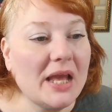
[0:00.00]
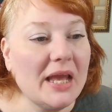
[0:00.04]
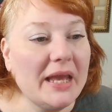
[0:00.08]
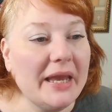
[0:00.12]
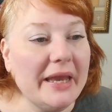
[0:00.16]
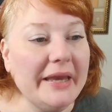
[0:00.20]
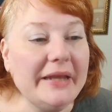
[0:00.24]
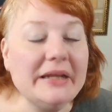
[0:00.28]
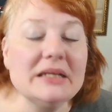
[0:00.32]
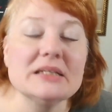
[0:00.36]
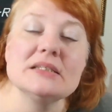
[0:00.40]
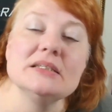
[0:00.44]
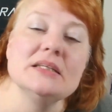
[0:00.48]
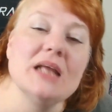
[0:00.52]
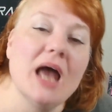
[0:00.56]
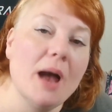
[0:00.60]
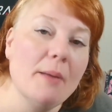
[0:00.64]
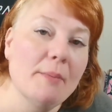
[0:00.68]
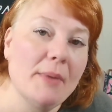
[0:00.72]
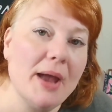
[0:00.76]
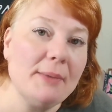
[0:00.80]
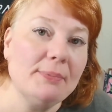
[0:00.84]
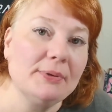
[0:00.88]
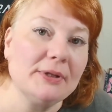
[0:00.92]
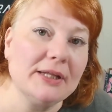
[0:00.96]
it is not
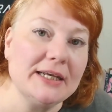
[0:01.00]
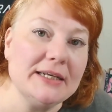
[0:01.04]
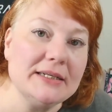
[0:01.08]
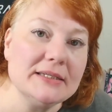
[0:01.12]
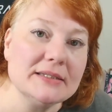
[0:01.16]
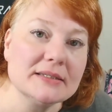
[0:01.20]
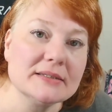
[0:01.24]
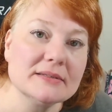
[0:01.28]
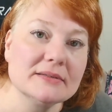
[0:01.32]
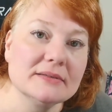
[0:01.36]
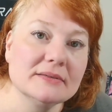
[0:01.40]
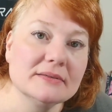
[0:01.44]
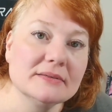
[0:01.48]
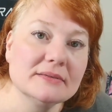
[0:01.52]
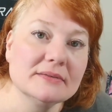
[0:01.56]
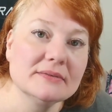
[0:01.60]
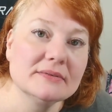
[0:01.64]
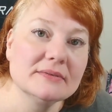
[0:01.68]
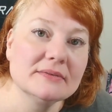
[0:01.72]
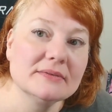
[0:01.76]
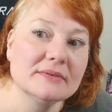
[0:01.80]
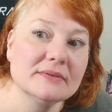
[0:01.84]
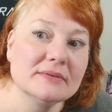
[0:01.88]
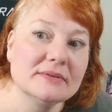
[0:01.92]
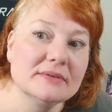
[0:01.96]
my place
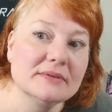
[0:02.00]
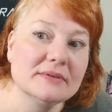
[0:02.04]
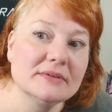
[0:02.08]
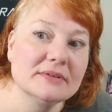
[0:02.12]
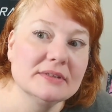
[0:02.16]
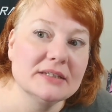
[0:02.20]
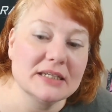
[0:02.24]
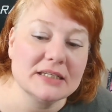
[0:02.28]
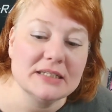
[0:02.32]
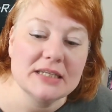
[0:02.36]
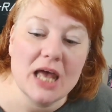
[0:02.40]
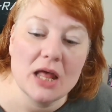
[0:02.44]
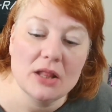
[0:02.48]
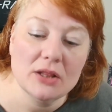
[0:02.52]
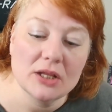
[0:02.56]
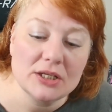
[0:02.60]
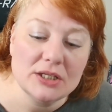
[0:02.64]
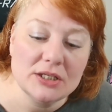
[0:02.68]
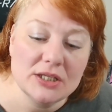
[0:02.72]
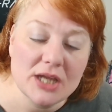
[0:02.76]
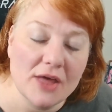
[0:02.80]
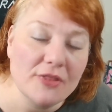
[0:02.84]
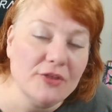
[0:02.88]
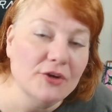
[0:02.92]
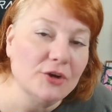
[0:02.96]
to tell
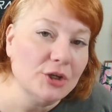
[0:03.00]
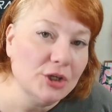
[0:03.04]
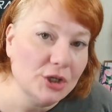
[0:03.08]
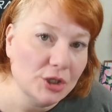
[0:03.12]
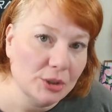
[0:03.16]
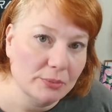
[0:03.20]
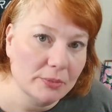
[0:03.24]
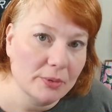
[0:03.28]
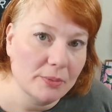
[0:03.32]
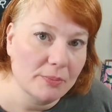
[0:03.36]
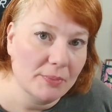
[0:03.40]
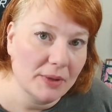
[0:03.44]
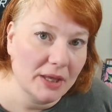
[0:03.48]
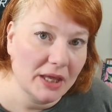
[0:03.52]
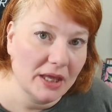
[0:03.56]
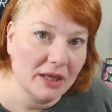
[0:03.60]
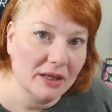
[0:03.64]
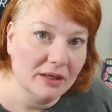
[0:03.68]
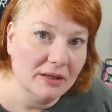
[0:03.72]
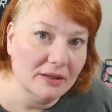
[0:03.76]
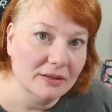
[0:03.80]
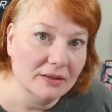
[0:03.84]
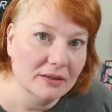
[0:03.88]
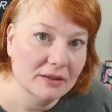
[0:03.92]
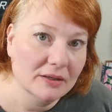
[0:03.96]
another human
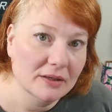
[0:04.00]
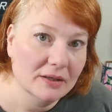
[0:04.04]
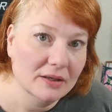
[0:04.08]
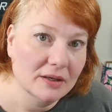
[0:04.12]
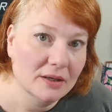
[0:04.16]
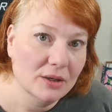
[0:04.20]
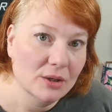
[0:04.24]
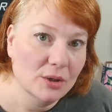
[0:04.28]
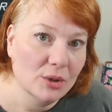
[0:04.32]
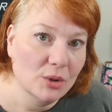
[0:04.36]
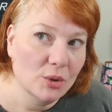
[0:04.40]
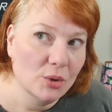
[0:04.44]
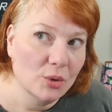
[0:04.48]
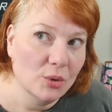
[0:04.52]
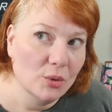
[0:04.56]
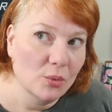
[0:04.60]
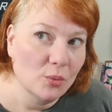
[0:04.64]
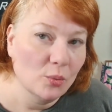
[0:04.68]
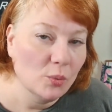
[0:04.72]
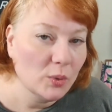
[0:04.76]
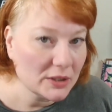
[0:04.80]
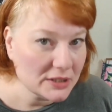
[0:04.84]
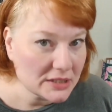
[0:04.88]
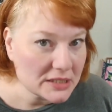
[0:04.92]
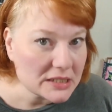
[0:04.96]
being
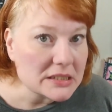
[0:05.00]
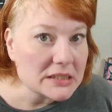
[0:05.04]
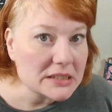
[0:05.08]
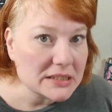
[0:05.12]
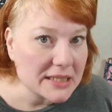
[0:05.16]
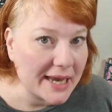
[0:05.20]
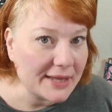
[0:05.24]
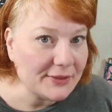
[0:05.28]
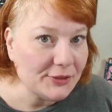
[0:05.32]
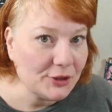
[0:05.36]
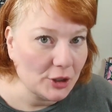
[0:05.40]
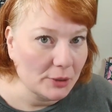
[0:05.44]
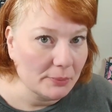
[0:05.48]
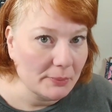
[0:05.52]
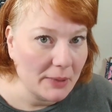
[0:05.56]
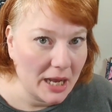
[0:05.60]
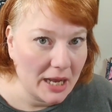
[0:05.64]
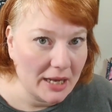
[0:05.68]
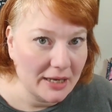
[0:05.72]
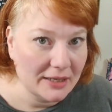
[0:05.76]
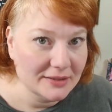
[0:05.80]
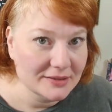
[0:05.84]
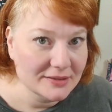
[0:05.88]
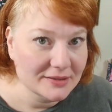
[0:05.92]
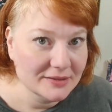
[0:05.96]
what's inside their
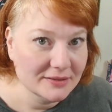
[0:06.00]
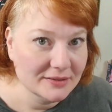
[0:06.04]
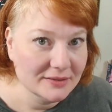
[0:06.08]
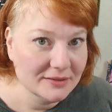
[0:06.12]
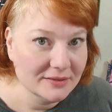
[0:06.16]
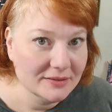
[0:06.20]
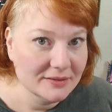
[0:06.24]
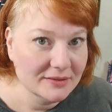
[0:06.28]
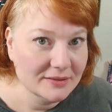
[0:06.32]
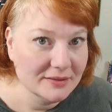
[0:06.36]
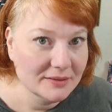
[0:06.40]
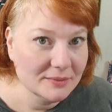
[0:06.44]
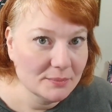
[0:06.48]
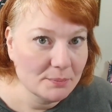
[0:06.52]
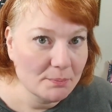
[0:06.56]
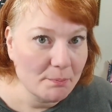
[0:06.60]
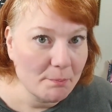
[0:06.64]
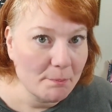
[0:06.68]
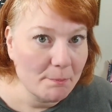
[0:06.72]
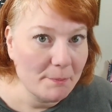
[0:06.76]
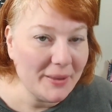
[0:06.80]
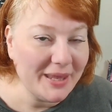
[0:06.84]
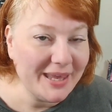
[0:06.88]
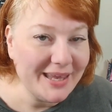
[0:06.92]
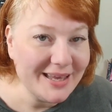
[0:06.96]
mind.
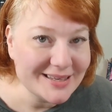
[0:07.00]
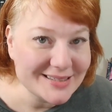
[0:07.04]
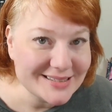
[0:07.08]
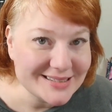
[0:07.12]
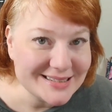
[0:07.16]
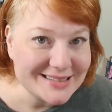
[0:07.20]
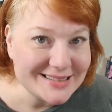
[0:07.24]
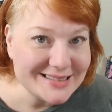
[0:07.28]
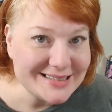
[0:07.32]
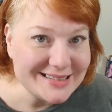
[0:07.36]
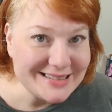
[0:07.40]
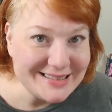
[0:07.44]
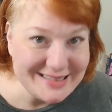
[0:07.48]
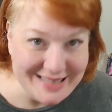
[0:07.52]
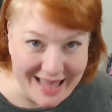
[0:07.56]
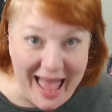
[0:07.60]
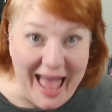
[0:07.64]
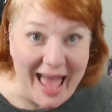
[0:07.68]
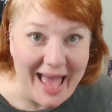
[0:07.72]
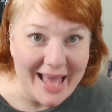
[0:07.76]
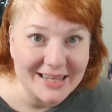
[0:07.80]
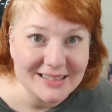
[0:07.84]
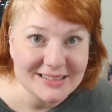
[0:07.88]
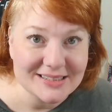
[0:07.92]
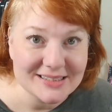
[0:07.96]
Because
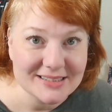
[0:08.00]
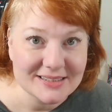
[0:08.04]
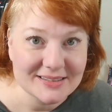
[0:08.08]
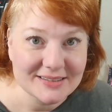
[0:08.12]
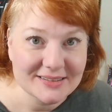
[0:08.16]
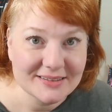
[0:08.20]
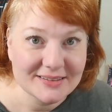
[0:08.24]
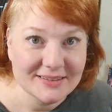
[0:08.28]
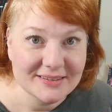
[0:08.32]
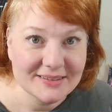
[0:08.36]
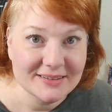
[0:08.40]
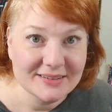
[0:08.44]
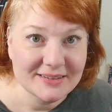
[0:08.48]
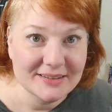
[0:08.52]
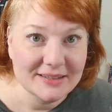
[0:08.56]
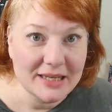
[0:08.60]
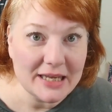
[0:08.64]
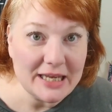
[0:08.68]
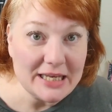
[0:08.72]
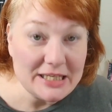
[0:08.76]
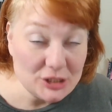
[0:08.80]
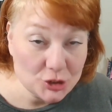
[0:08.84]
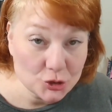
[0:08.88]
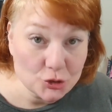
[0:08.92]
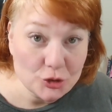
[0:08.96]
that
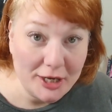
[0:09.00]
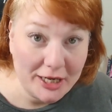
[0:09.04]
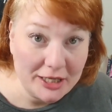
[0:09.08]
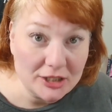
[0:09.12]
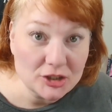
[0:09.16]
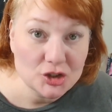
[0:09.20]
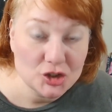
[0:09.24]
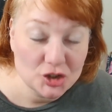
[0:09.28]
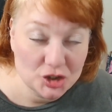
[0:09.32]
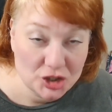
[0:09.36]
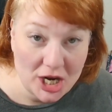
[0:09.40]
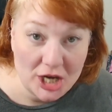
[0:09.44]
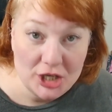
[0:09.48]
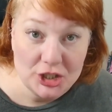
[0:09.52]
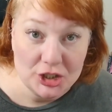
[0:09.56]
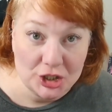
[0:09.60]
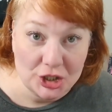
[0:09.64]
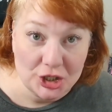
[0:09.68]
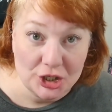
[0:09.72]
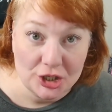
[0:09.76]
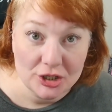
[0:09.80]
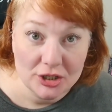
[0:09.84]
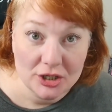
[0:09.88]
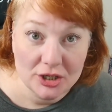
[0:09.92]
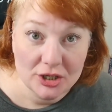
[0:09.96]
is
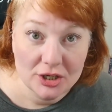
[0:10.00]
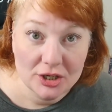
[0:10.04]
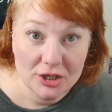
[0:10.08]
transgender,